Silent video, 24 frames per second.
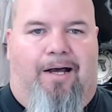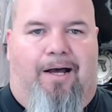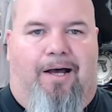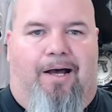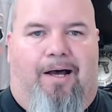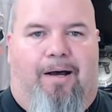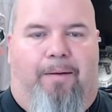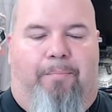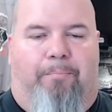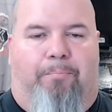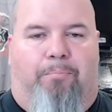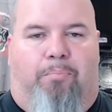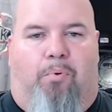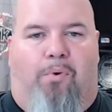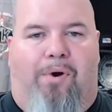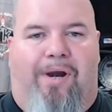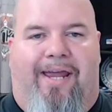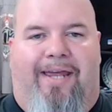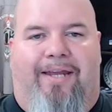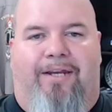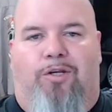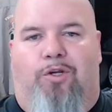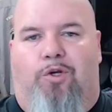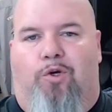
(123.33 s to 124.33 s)
a, a,
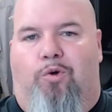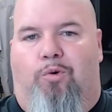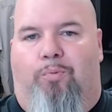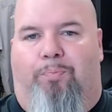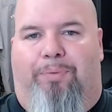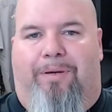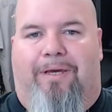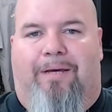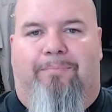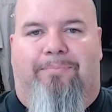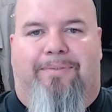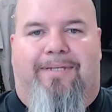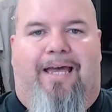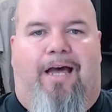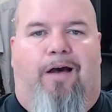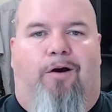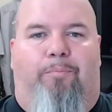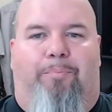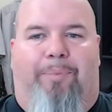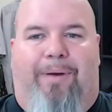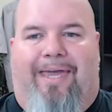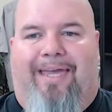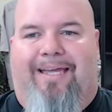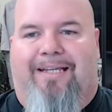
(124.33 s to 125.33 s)
brand new pimped out
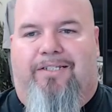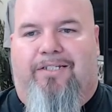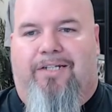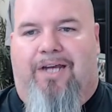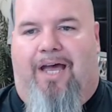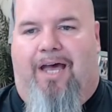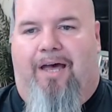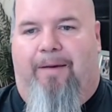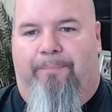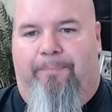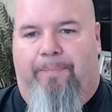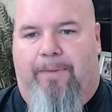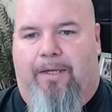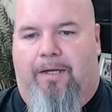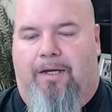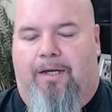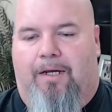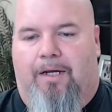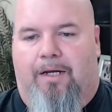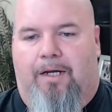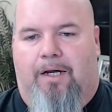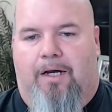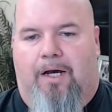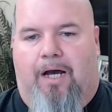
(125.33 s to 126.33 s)
paint job,
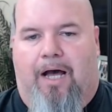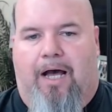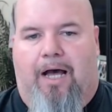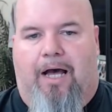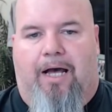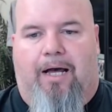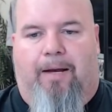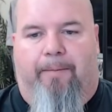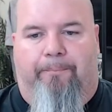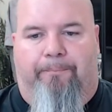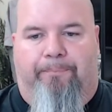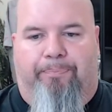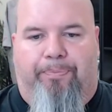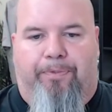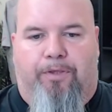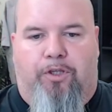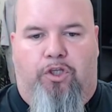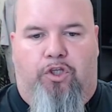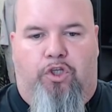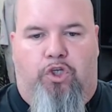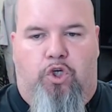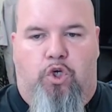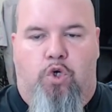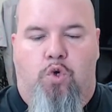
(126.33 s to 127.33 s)
um,
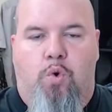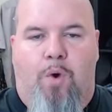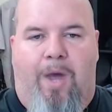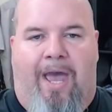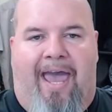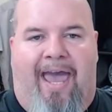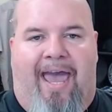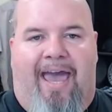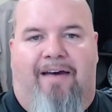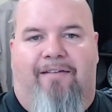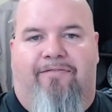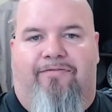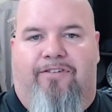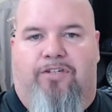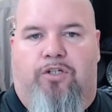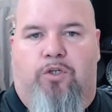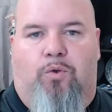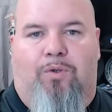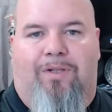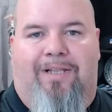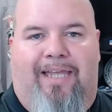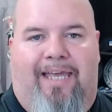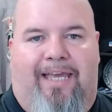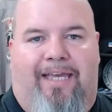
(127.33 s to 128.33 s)
you have to
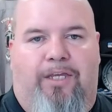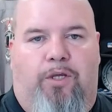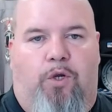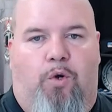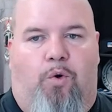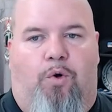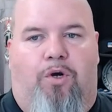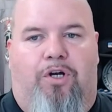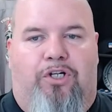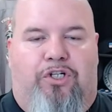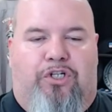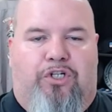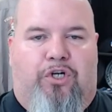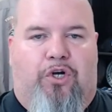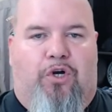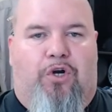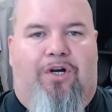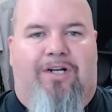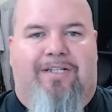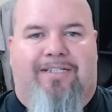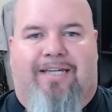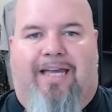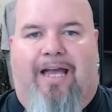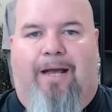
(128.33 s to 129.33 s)
let your
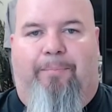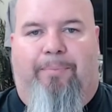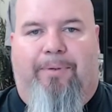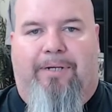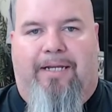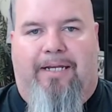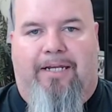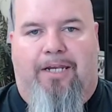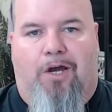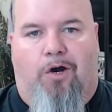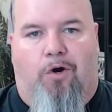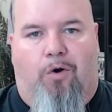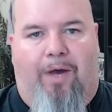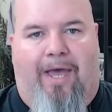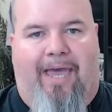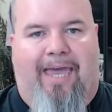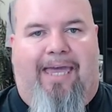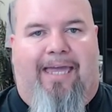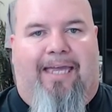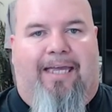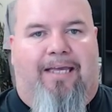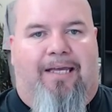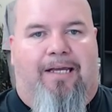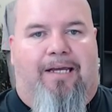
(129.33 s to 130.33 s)
insurance company know
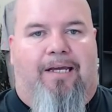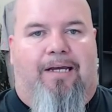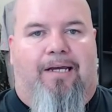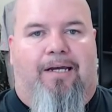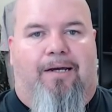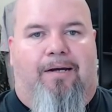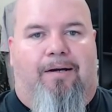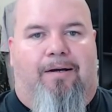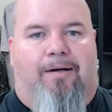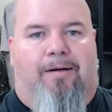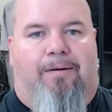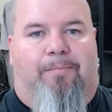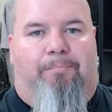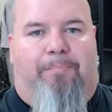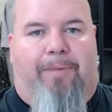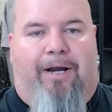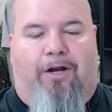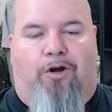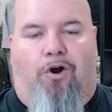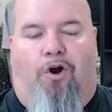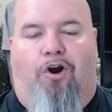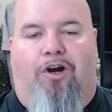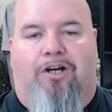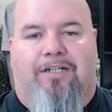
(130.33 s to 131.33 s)
hey, my
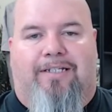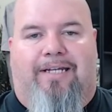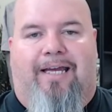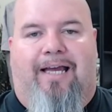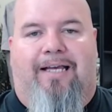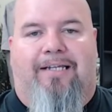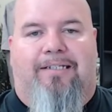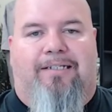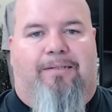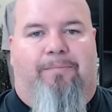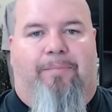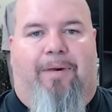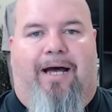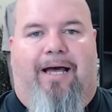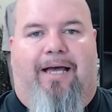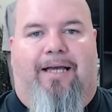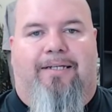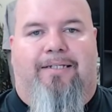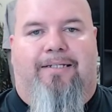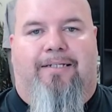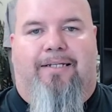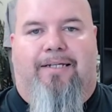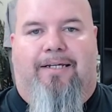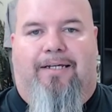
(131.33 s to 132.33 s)
car is
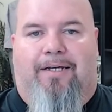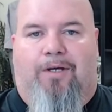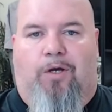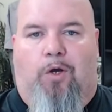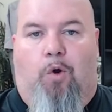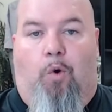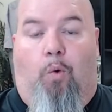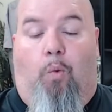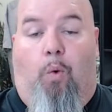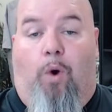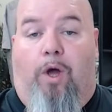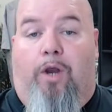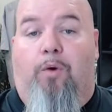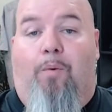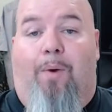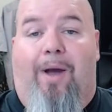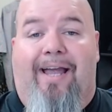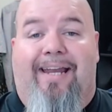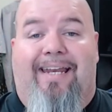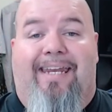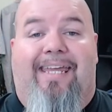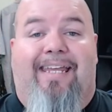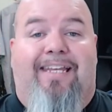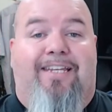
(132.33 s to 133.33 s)
customized. What do I
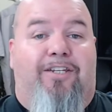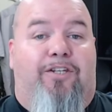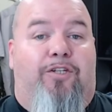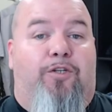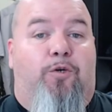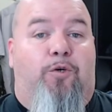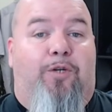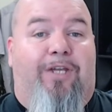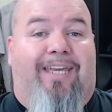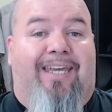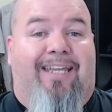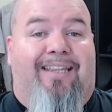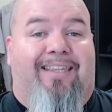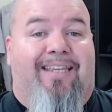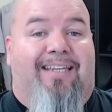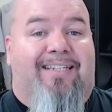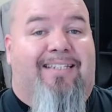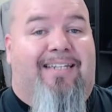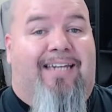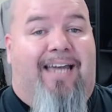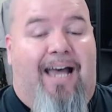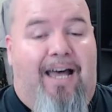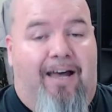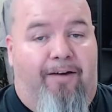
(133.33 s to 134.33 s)
need to do to get this
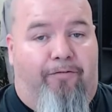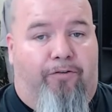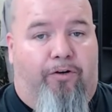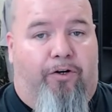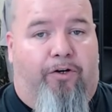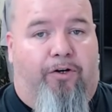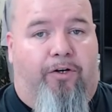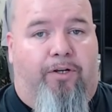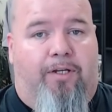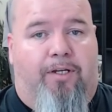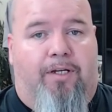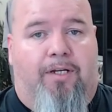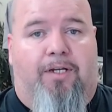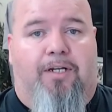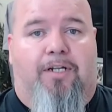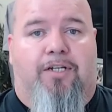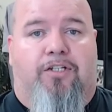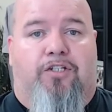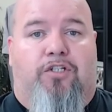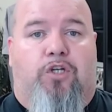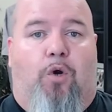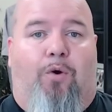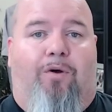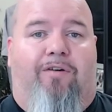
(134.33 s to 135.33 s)
covered?
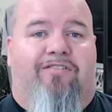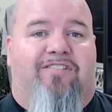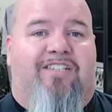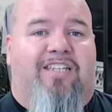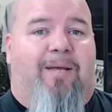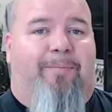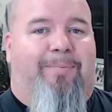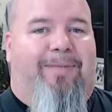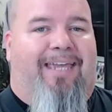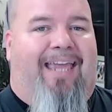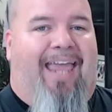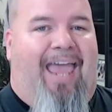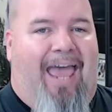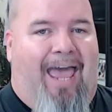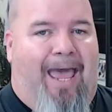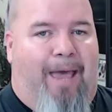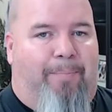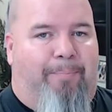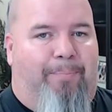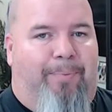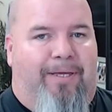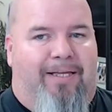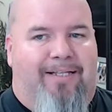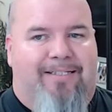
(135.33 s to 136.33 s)
So if something
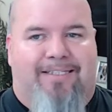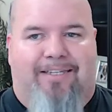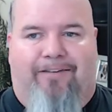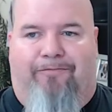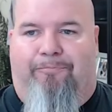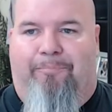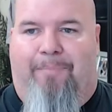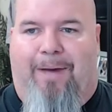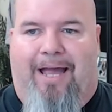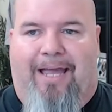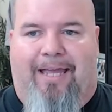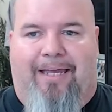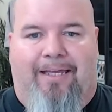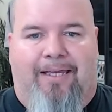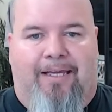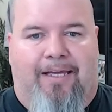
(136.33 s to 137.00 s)
happens, if my